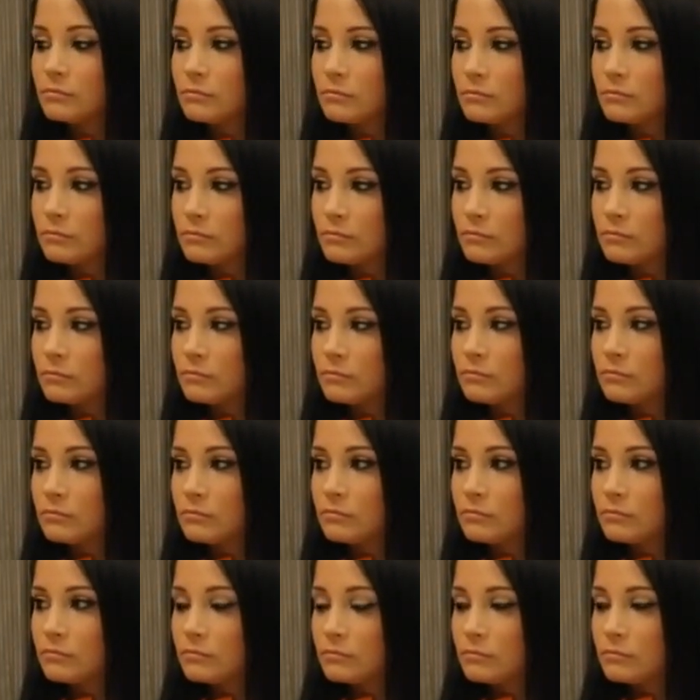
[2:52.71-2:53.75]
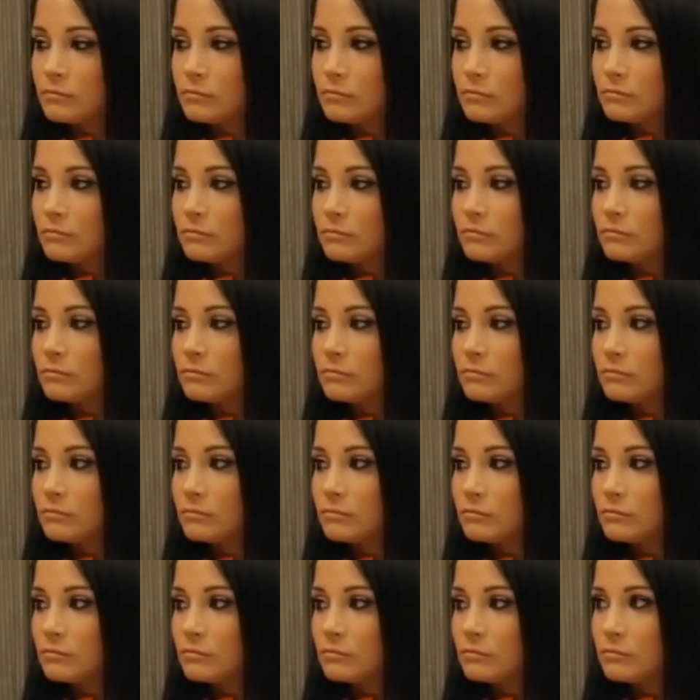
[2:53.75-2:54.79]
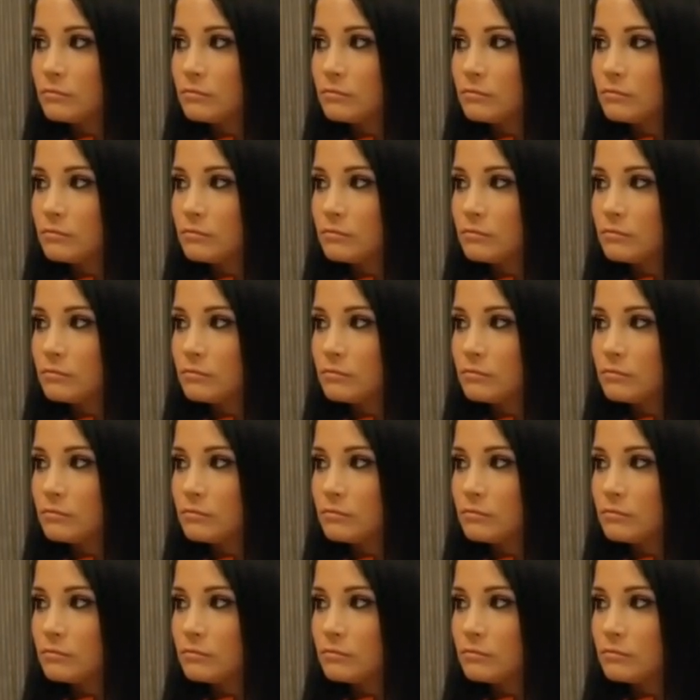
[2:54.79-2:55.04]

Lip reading: [no speech]